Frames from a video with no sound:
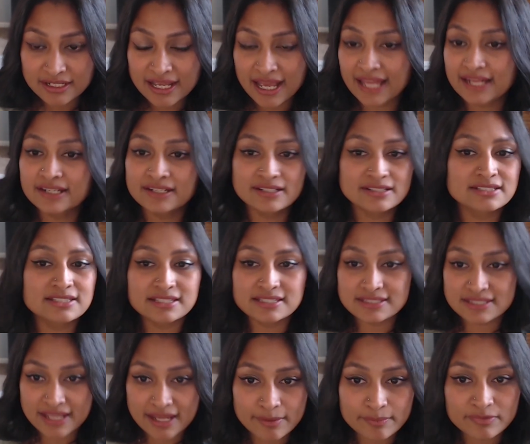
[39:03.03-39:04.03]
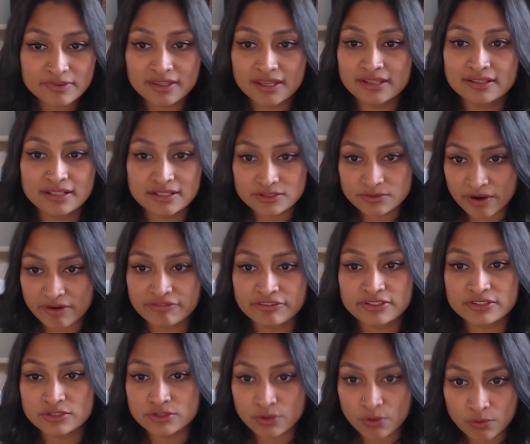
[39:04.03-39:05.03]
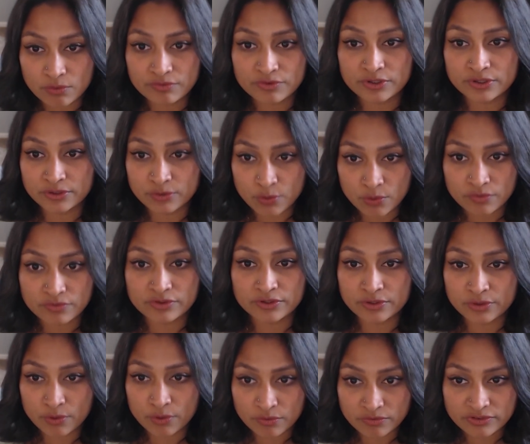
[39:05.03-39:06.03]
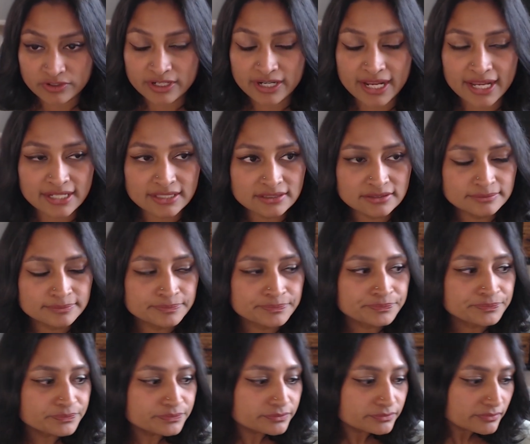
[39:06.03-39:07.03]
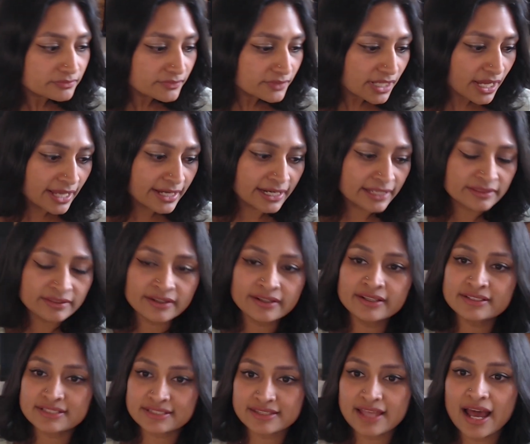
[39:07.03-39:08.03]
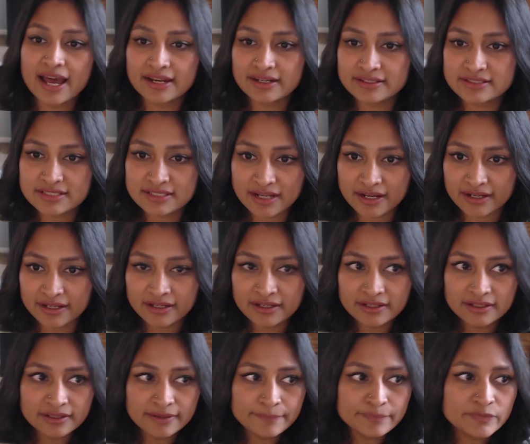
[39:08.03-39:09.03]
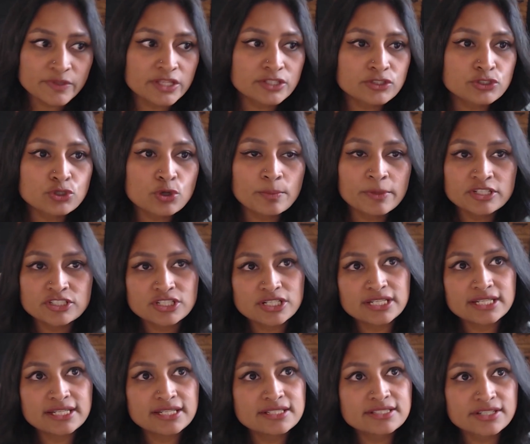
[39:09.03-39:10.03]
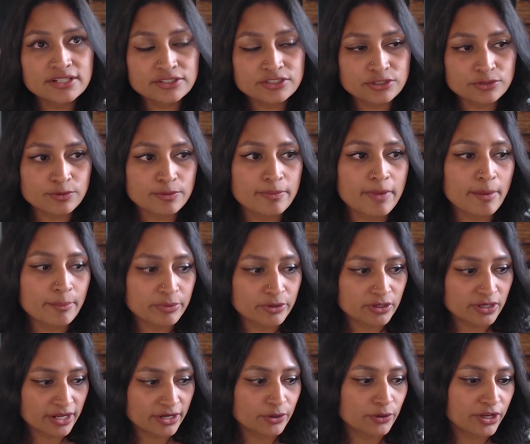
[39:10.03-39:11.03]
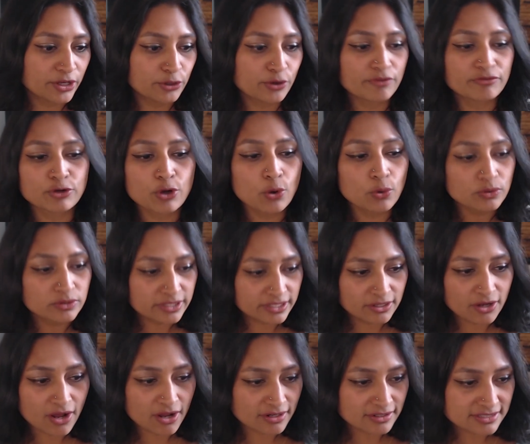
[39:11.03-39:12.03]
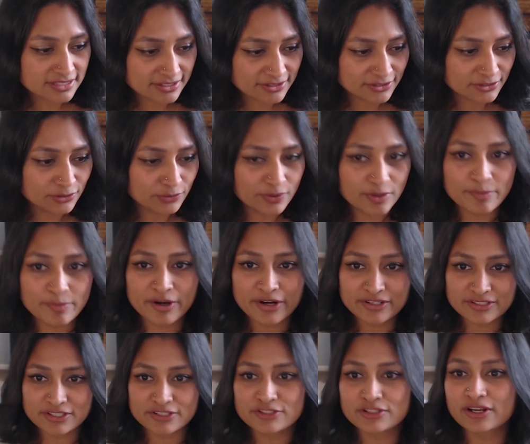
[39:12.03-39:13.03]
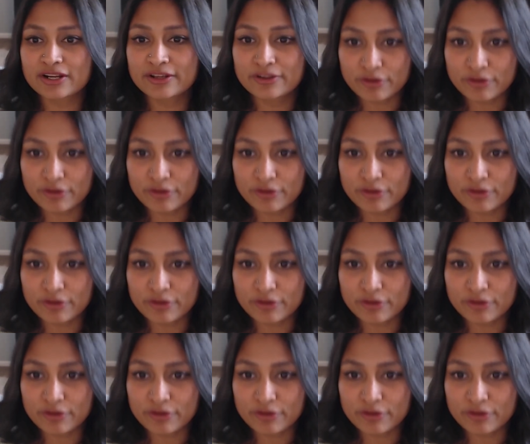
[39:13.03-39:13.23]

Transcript: And it is the same thing that's referenced over and over and over again. And I think it's that. It's like it's so much easier to remember, like, okay, you have Goldilocks and the Three Bears as your